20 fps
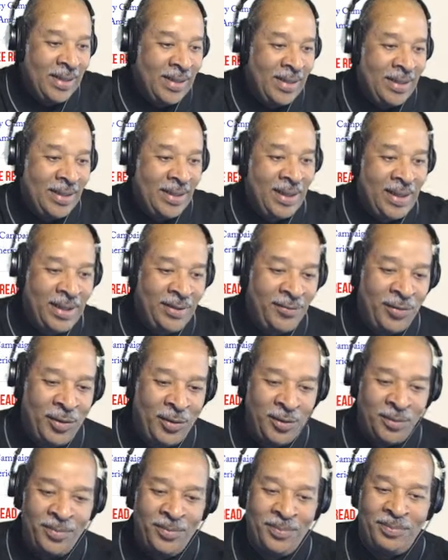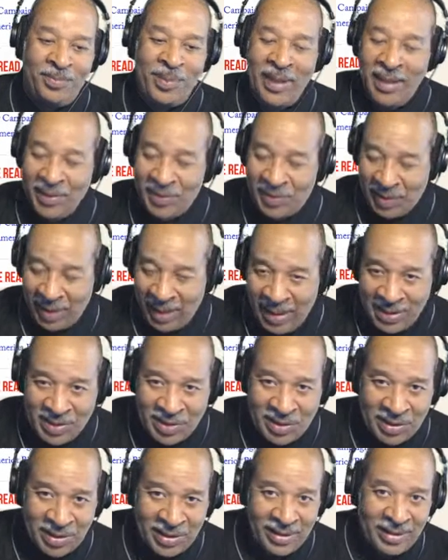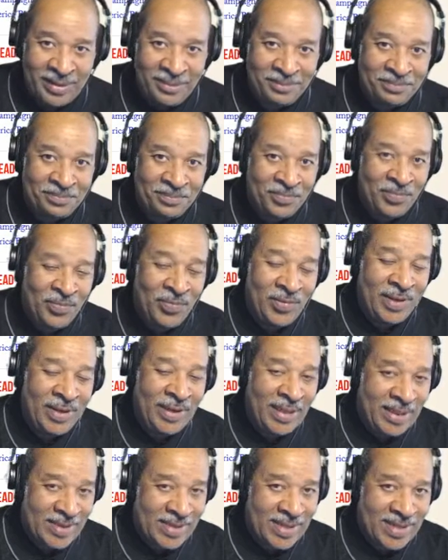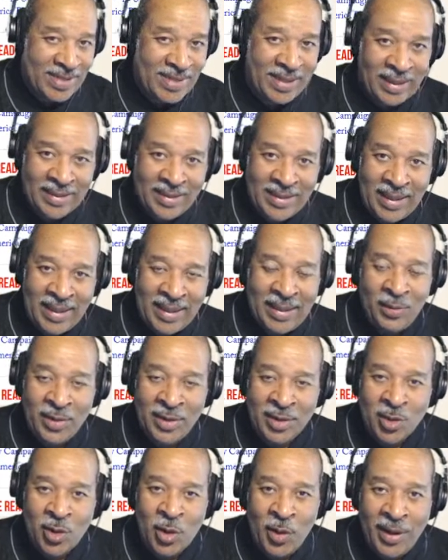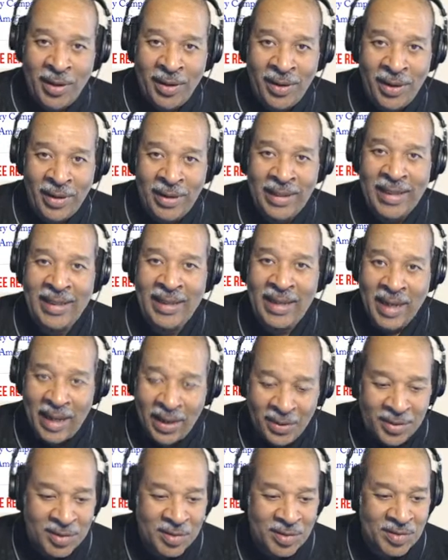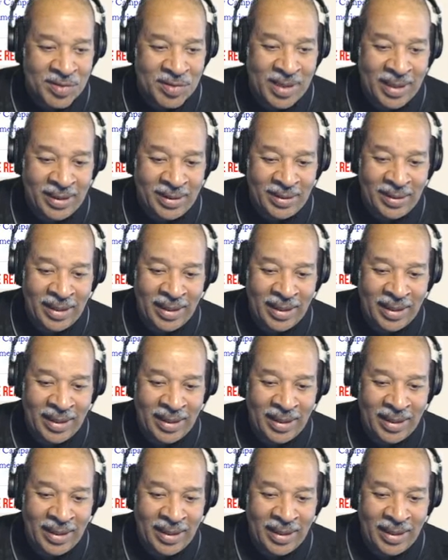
Now, if you pay attention, this is exactly what is going on in our society.